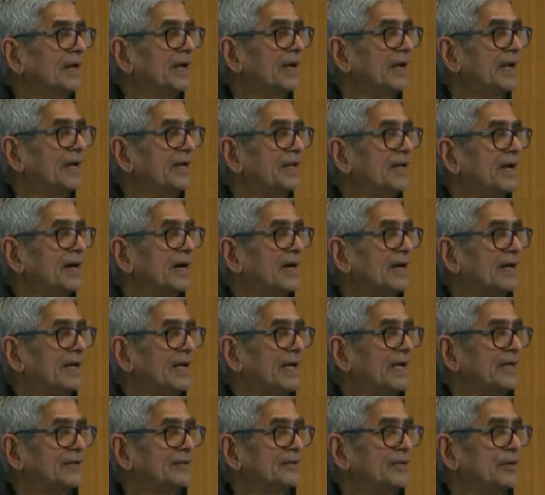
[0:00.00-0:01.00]
India
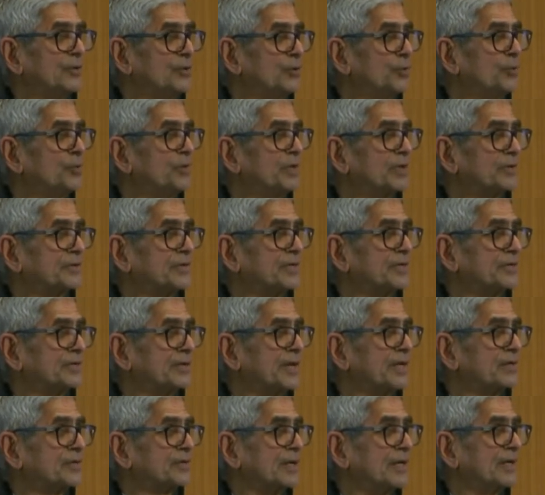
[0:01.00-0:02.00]
has the dubious
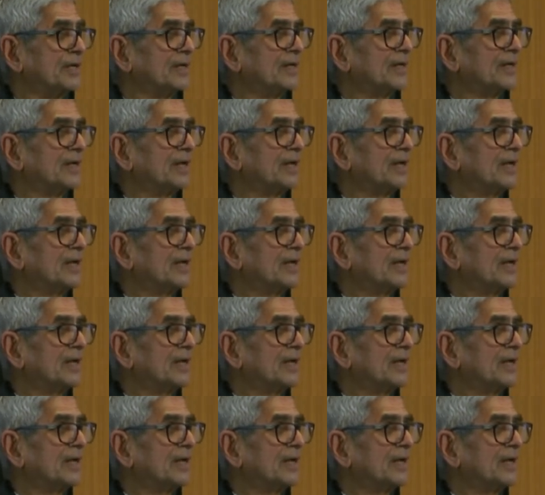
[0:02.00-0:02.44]
distinction